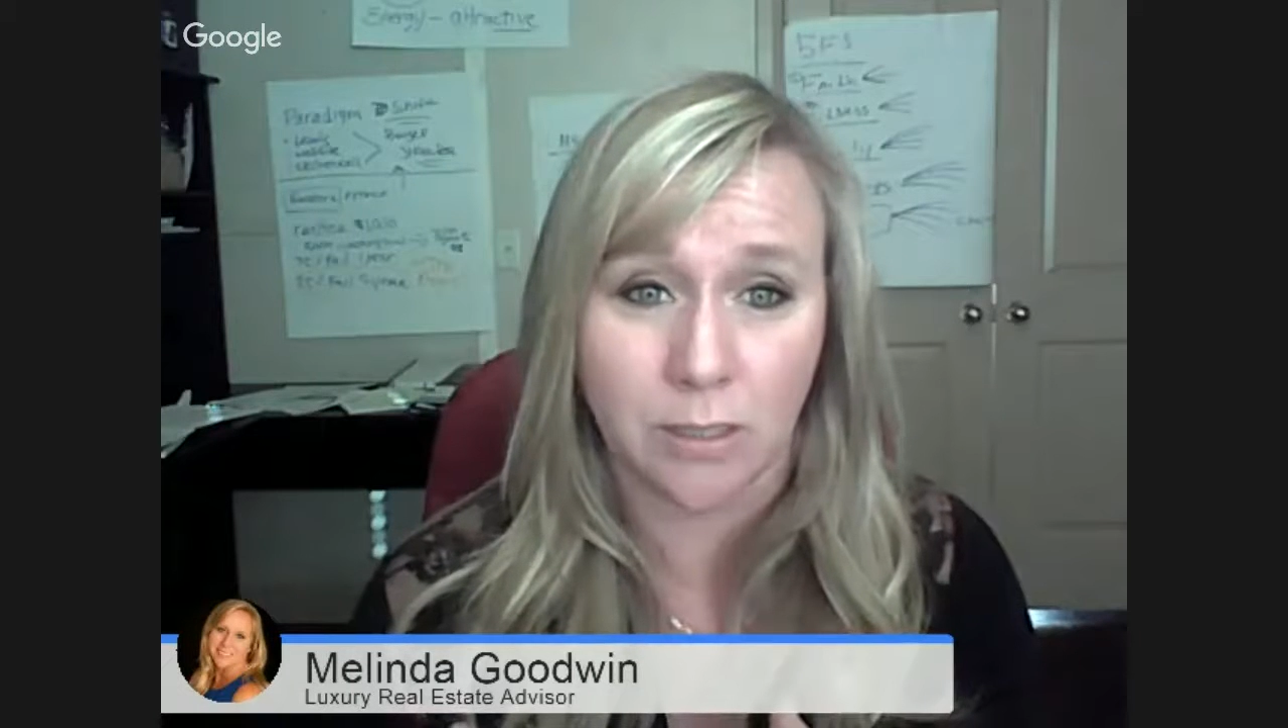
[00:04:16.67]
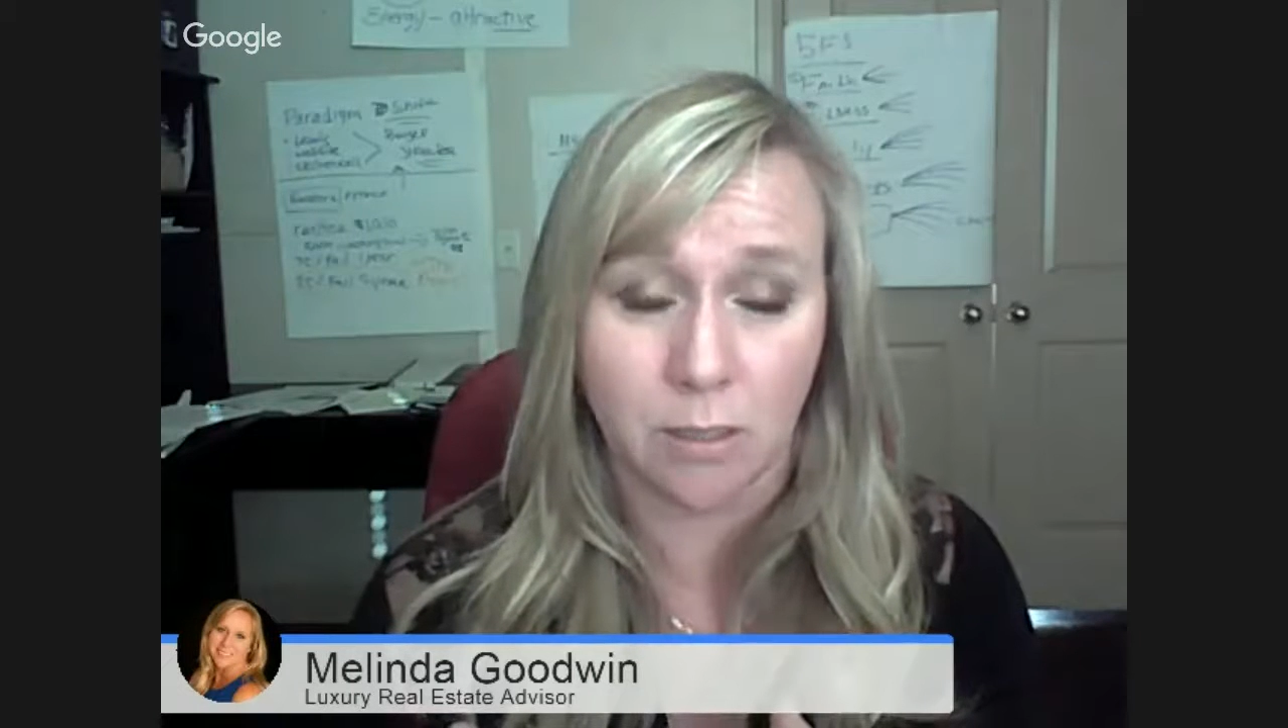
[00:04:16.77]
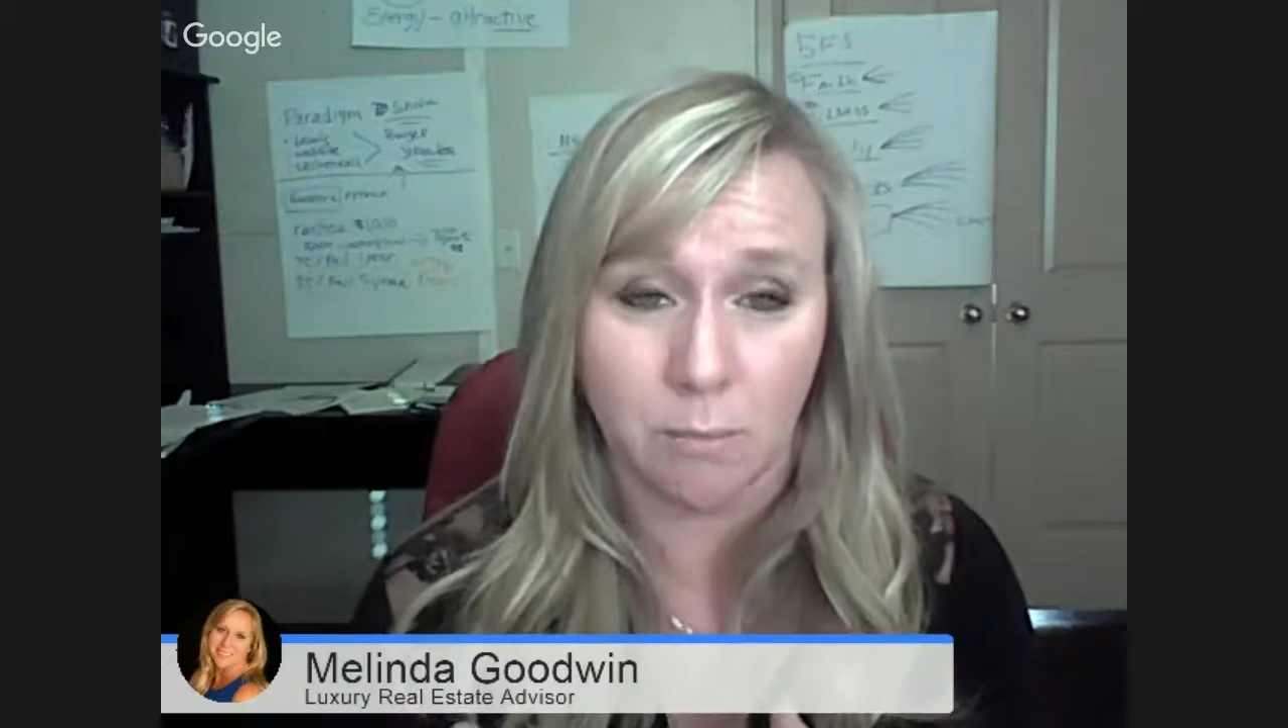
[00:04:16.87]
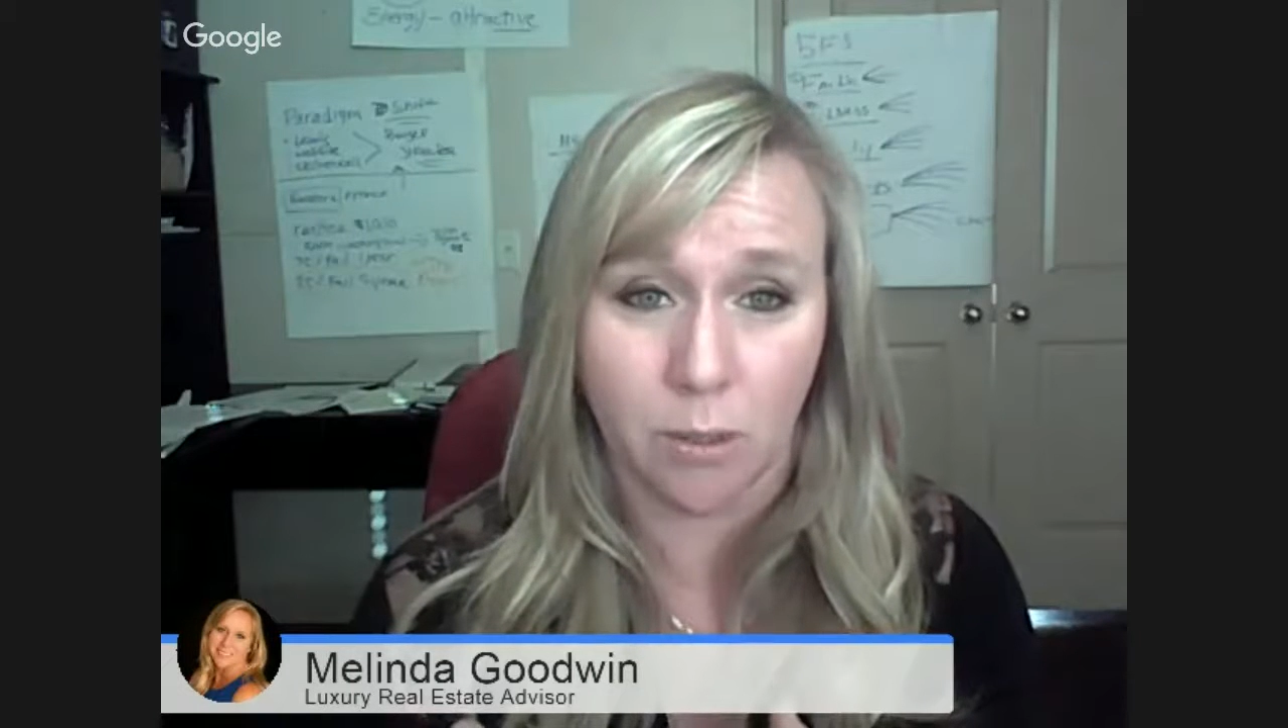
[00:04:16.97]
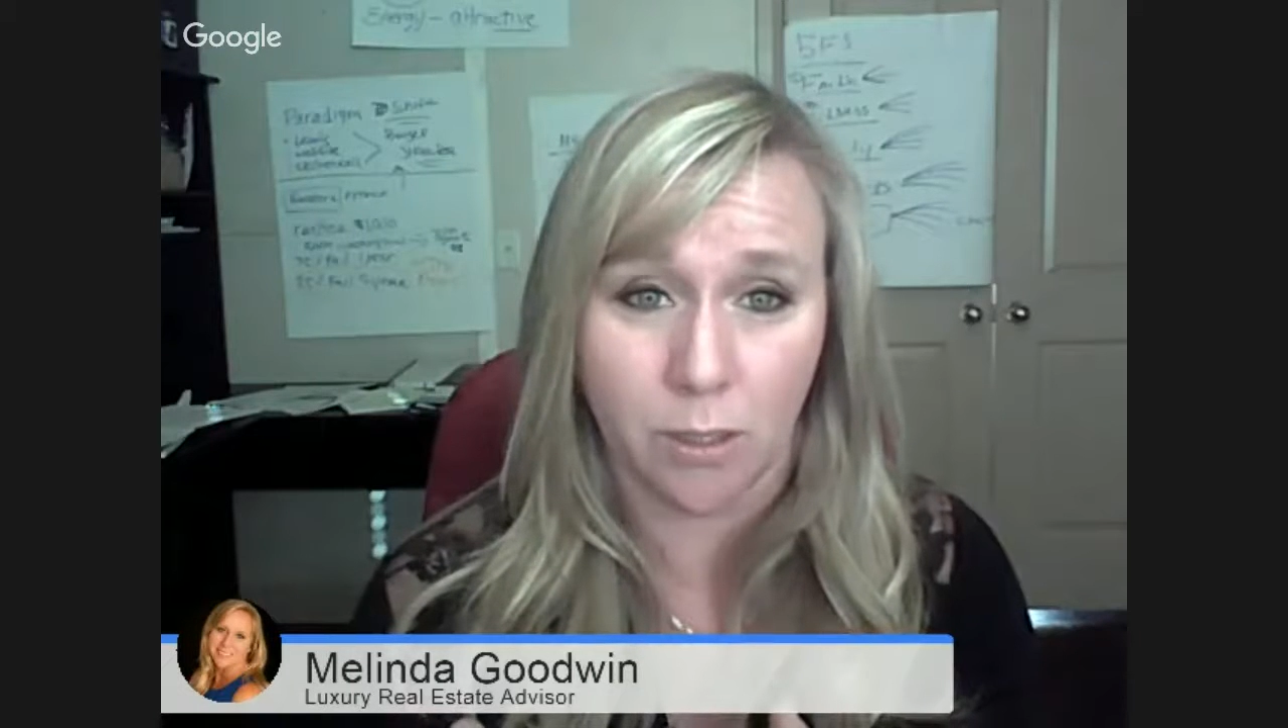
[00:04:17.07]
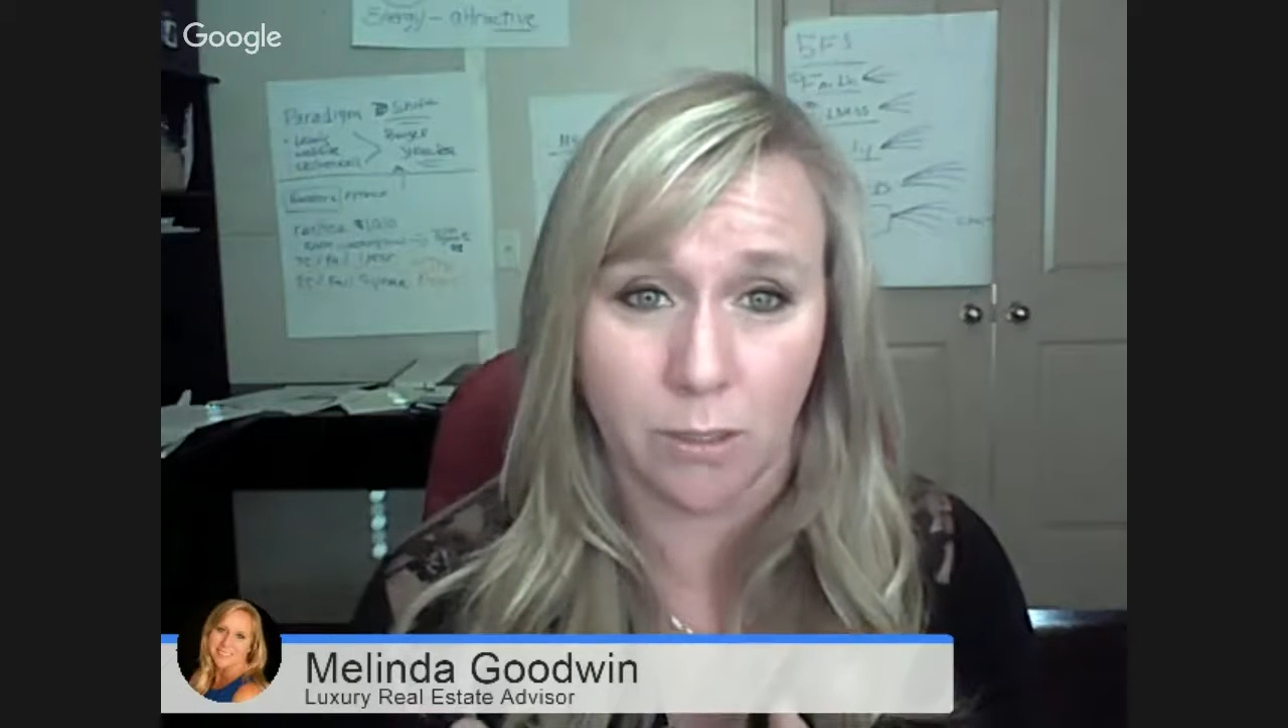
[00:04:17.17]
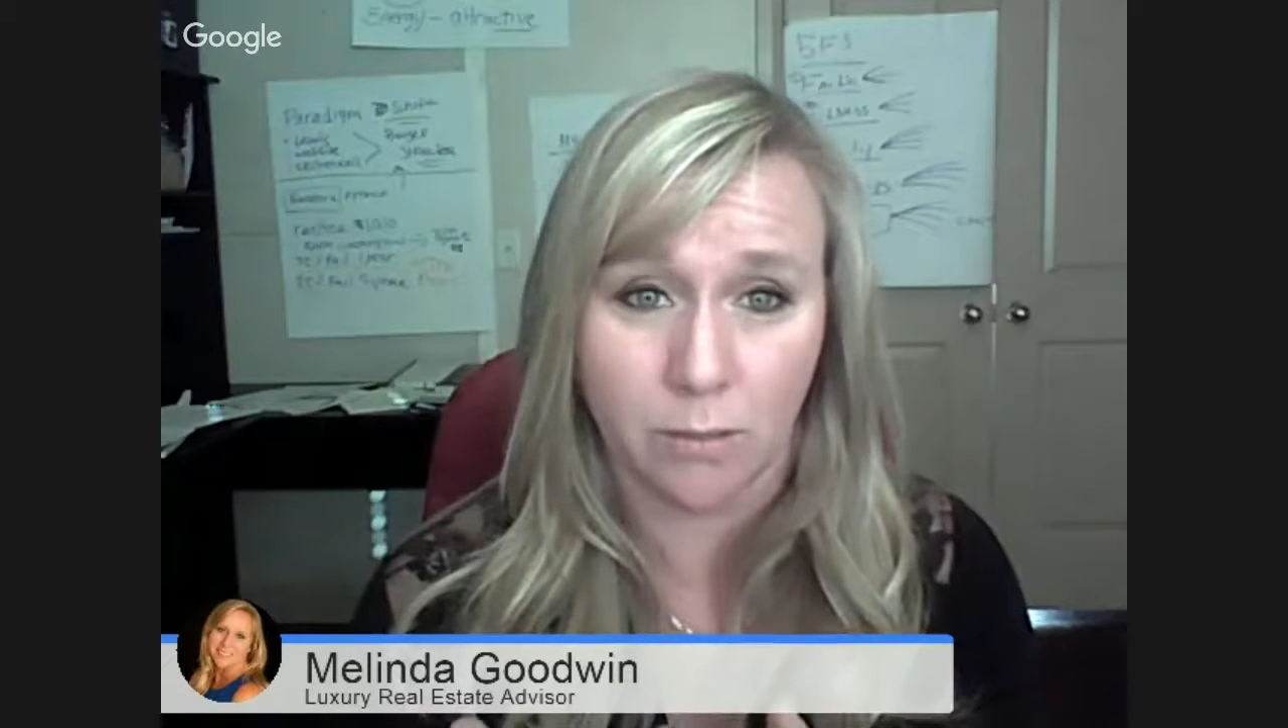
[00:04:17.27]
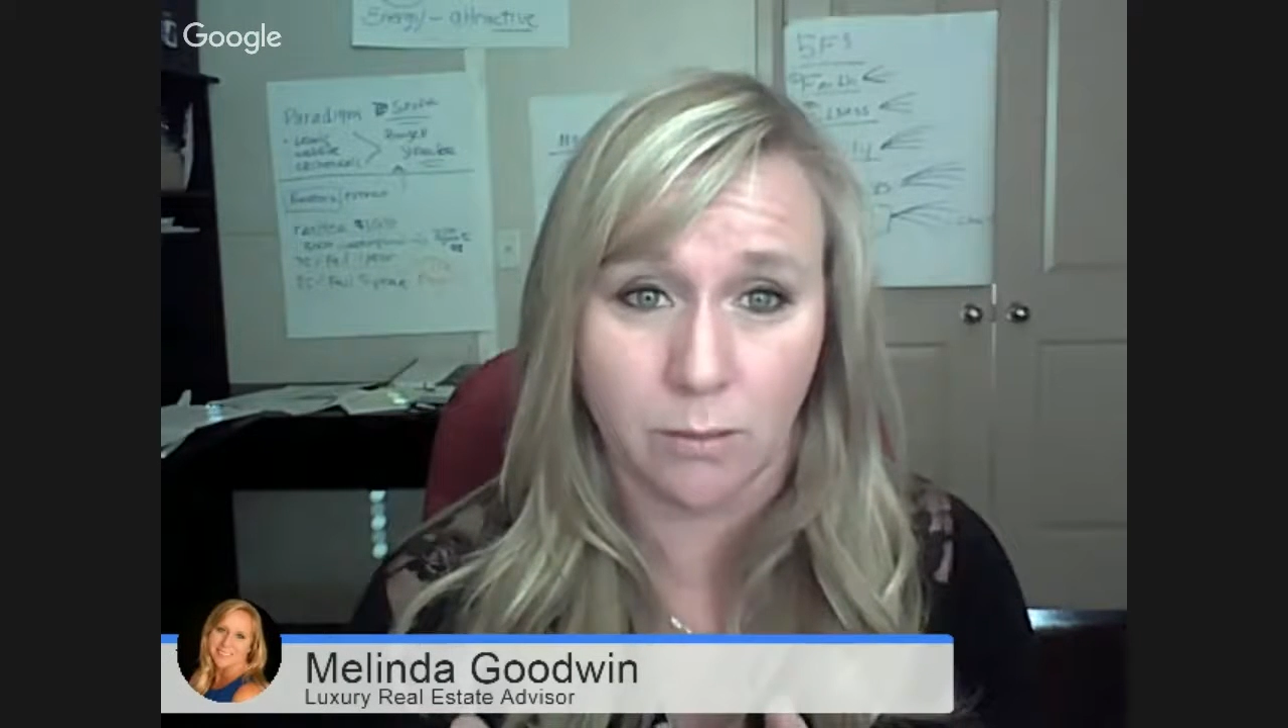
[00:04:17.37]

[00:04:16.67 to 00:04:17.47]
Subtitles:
on market.